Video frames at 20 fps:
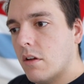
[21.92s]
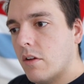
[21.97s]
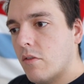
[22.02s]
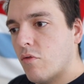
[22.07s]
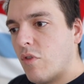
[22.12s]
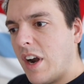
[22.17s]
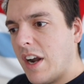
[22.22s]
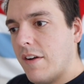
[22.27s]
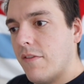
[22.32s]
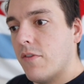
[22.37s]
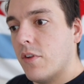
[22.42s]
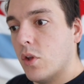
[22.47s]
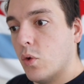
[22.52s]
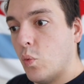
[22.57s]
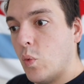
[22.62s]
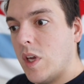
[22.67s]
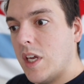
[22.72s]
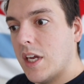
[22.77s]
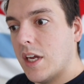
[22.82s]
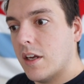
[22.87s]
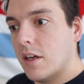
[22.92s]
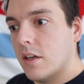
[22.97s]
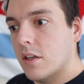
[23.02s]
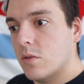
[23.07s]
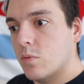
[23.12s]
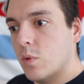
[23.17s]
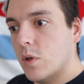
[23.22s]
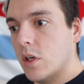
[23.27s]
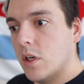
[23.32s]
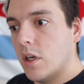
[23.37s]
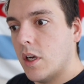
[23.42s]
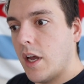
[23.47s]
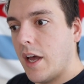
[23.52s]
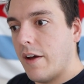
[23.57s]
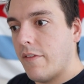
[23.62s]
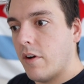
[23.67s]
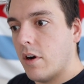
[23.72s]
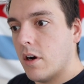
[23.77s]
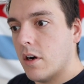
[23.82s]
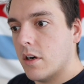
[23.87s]
ready for the weekend because we
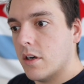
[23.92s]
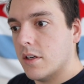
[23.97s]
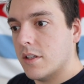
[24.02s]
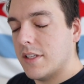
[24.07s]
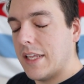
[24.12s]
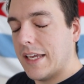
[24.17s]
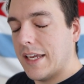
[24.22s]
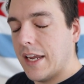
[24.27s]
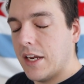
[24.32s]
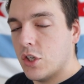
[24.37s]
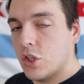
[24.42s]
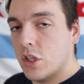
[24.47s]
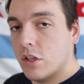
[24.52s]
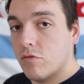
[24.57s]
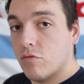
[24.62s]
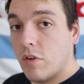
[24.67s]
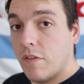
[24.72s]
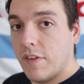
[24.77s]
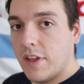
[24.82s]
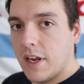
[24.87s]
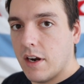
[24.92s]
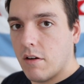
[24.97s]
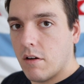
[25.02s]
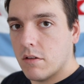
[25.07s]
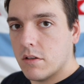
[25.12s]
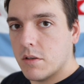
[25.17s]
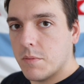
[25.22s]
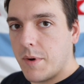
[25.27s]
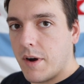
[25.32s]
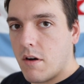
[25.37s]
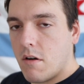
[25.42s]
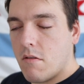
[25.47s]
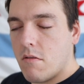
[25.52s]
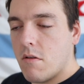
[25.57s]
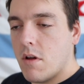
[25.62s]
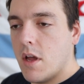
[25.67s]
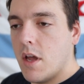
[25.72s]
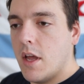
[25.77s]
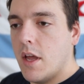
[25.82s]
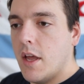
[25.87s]
have our staycation at Riviera
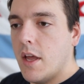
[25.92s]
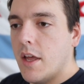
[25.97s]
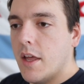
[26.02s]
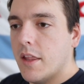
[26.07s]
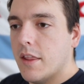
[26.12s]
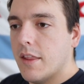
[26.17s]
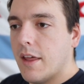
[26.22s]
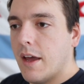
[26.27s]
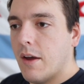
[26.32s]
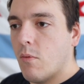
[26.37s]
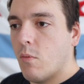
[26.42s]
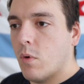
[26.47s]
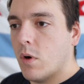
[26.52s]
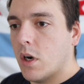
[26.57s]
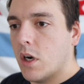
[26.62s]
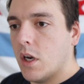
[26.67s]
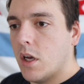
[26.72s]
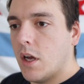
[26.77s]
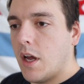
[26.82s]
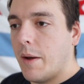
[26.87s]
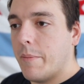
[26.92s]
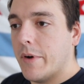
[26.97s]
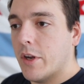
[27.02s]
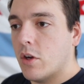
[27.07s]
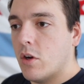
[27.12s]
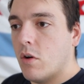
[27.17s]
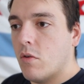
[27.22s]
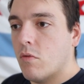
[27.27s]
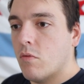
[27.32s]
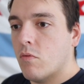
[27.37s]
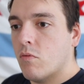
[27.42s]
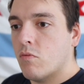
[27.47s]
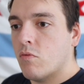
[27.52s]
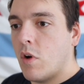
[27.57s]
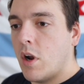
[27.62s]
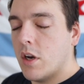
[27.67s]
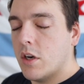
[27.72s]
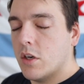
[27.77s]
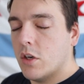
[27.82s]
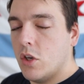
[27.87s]
tomorrow. That I'm gonna go
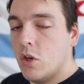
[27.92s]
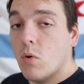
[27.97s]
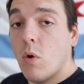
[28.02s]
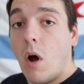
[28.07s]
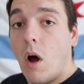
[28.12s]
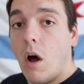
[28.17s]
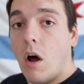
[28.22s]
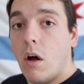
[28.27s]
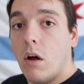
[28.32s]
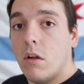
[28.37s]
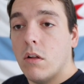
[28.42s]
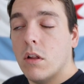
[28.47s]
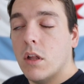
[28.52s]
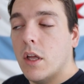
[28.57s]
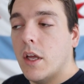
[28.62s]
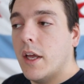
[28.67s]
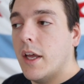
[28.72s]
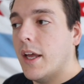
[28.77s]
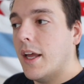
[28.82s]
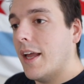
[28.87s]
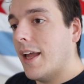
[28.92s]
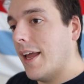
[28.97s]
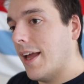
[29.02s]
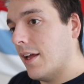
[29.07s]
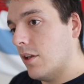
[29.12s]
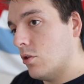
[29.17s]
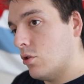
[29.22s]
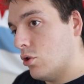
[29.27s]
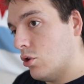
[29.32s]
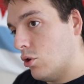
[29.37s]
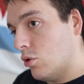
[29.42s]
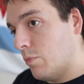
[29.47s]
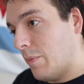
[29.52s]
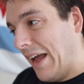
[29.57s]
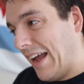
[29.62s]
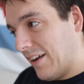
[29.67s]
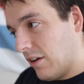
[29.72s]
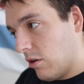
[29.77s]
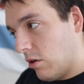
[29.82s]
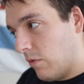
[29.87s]
run to U-Haul and to
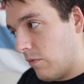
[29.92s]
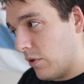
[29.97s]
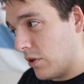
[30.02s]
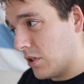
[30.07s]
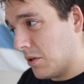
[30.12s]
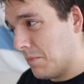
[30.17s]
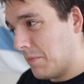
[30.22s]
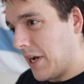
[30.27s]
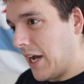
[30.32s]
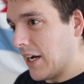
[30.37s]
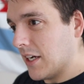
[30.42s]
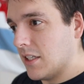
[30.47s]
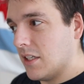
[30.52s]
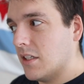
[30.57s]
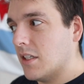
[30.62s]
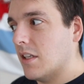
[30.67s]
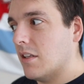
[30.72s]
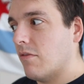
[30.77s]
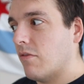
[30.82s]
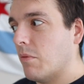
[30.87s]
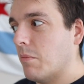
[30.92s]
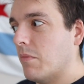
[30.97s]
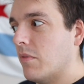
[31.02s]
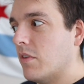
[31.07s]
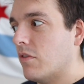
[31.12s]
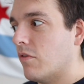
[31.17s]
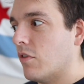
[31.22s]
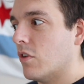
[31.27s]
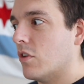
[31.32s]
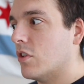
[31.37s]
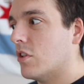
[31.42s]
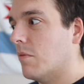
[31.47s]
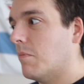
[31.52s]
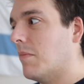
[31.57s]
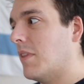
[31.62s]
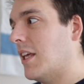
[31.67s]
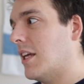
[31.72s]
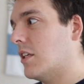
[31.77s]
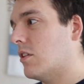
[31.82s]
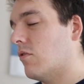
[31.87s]
Petco for some boxes and for
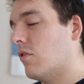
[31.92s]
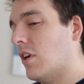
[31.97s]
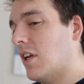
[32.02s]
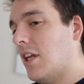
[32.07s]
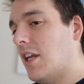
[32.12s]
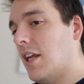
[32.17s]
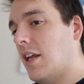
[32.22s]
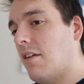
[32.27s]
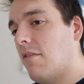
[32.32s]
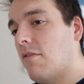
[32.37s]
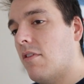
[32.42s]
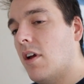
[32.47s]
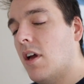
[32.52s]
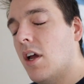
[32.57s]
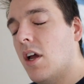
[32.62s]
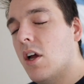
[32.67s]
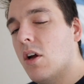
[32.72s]
some things for Eve.